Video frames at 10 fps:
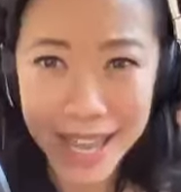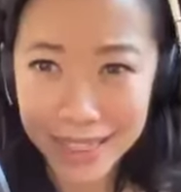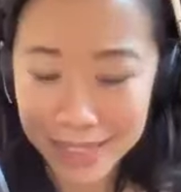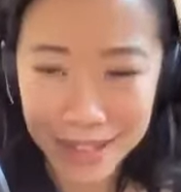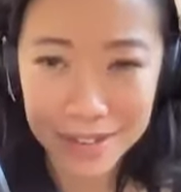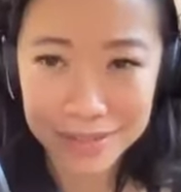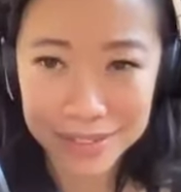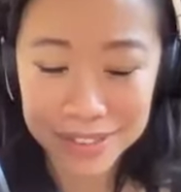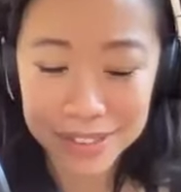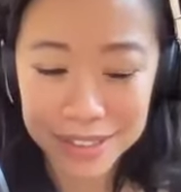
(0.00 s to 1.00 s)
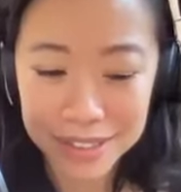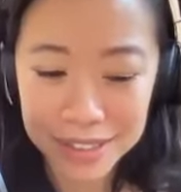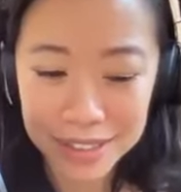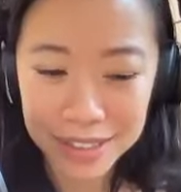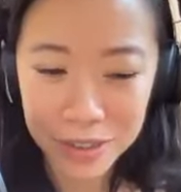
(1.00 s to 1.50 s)
and love.
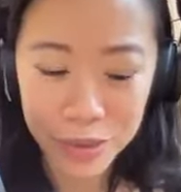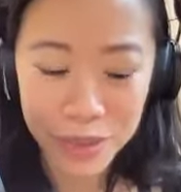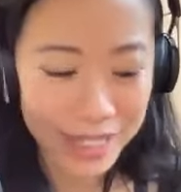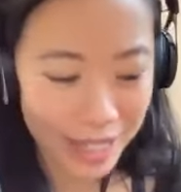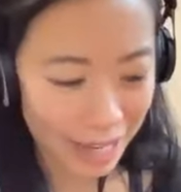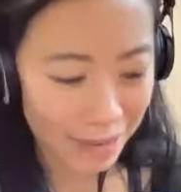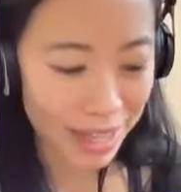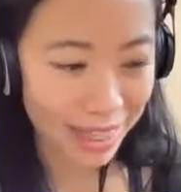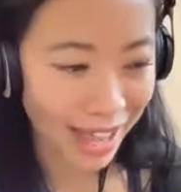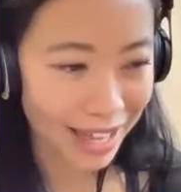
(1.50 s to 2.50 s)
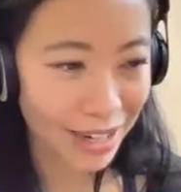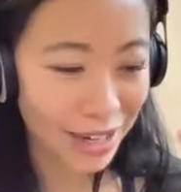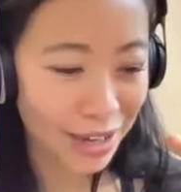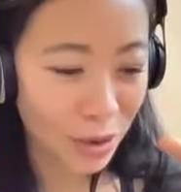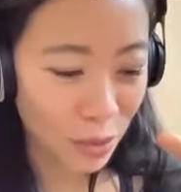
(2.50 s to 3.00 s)
Reclaiming that
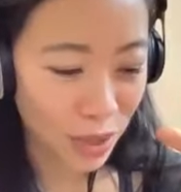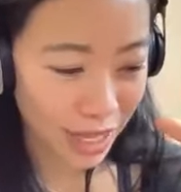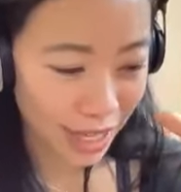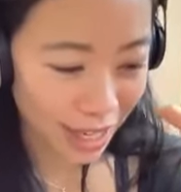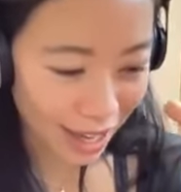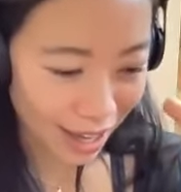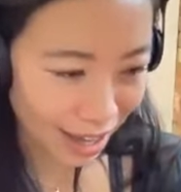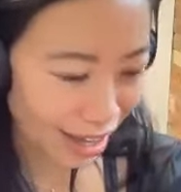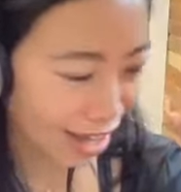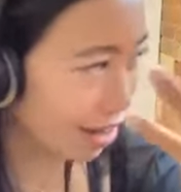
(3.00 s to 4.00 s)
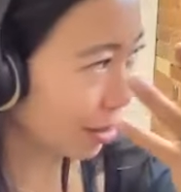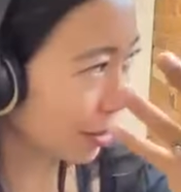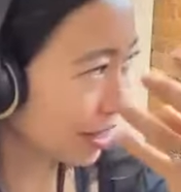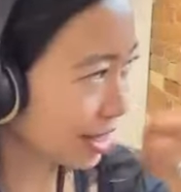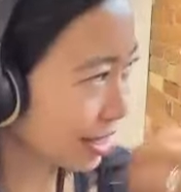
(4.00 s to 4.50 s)
we
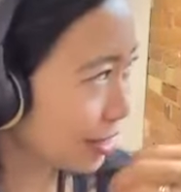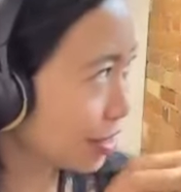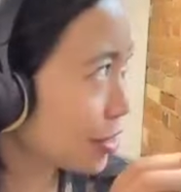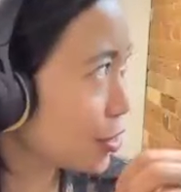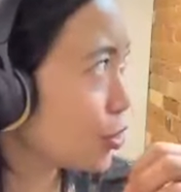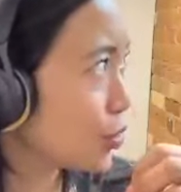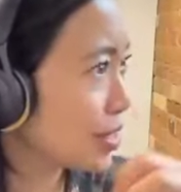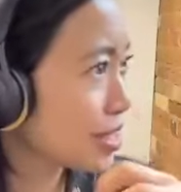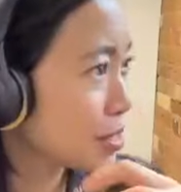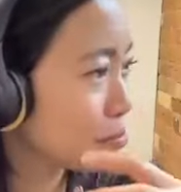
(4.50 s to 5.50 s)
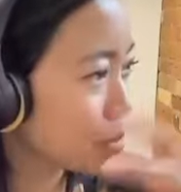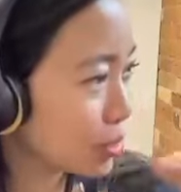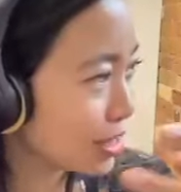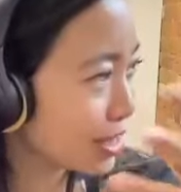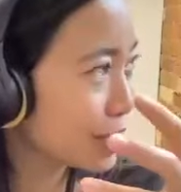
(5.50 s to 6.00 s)
are here to
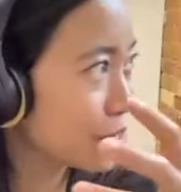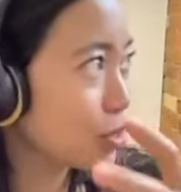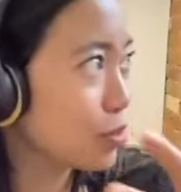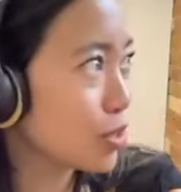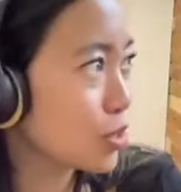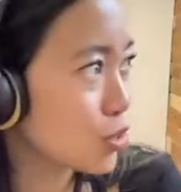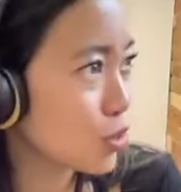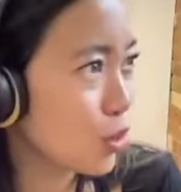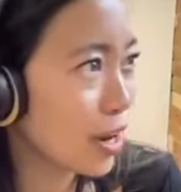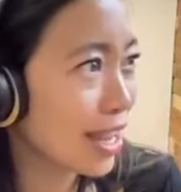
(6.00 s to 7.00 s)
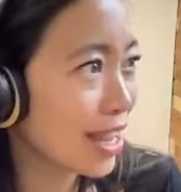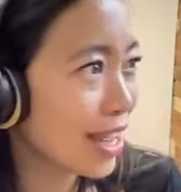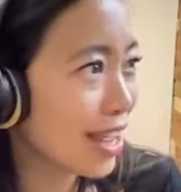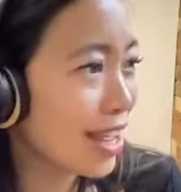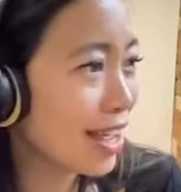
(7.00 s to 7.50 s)
experience, to
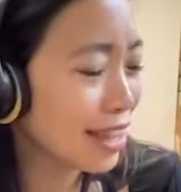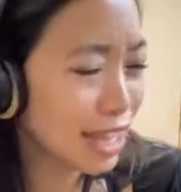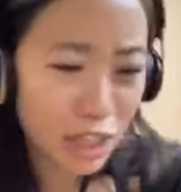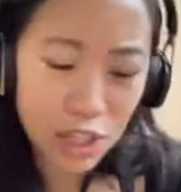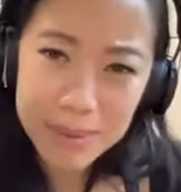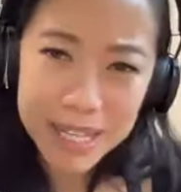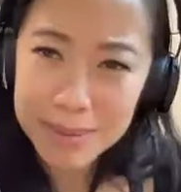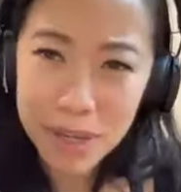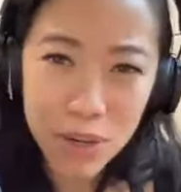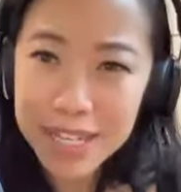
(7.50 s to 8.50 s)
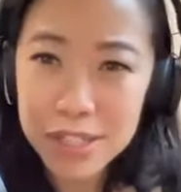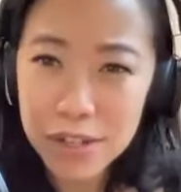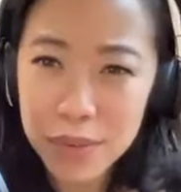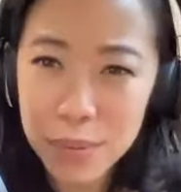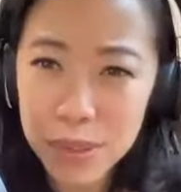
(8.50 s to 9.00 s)
enjoy. Like I look at my kids, I'm like, oh, they
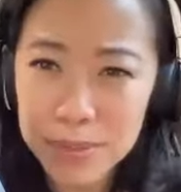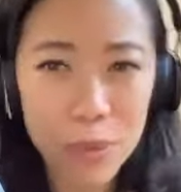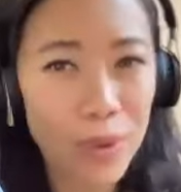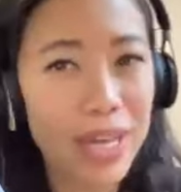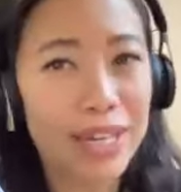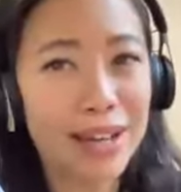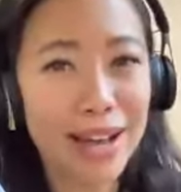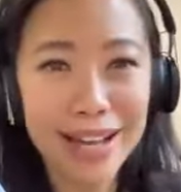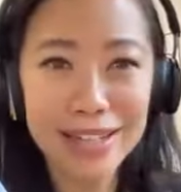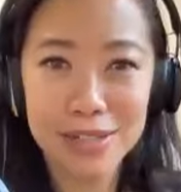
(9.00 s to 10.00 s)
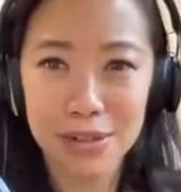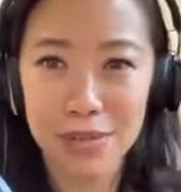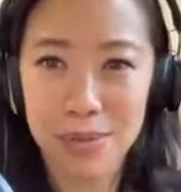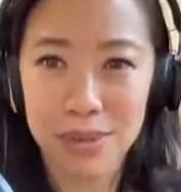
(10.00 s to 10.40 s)
deserve the world. I'm like, wait, I deserve the